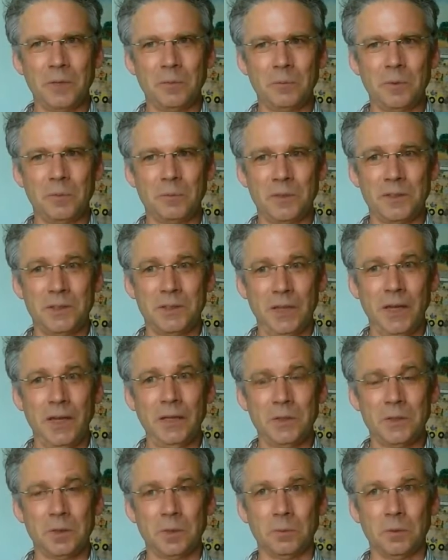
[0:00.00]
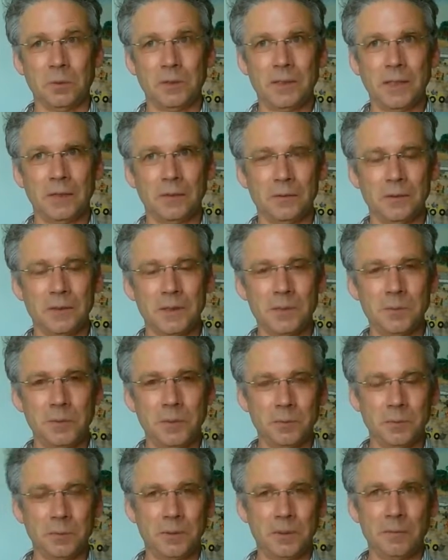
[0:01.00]
but she had to, because she had all these
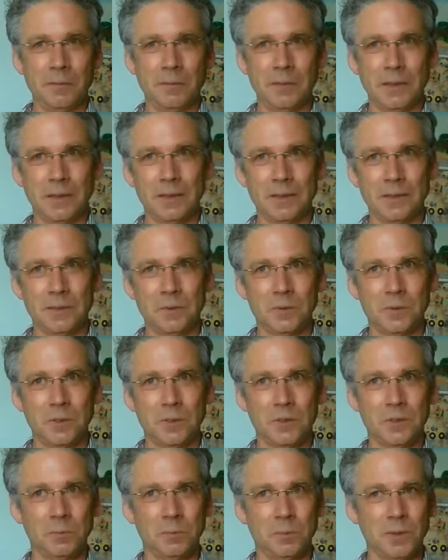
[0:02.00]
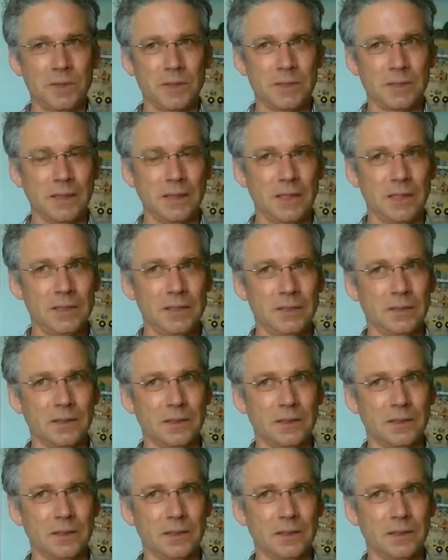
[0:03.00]
people coming there to watch her presentation.